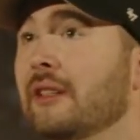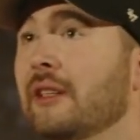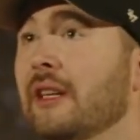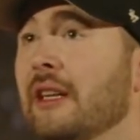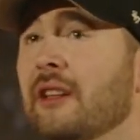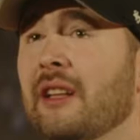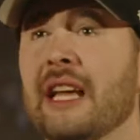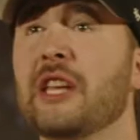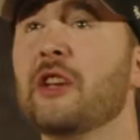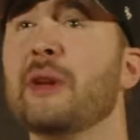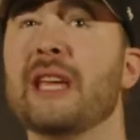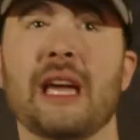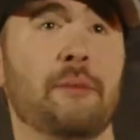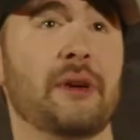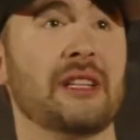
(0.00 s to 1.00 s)
They're like, you
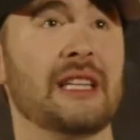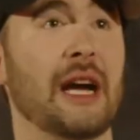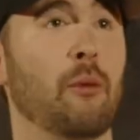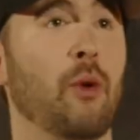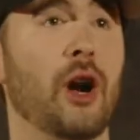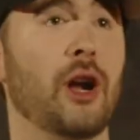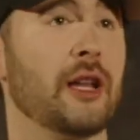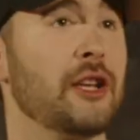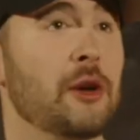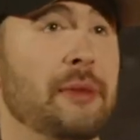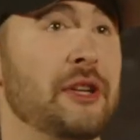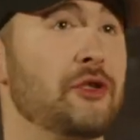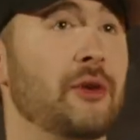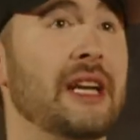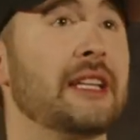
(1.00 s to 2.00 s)
can't build that wall, and you're
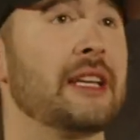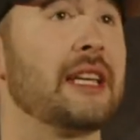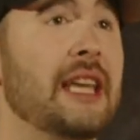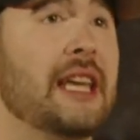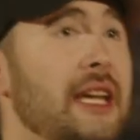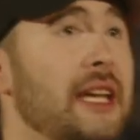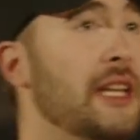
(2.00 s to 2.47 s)
betraying the king, and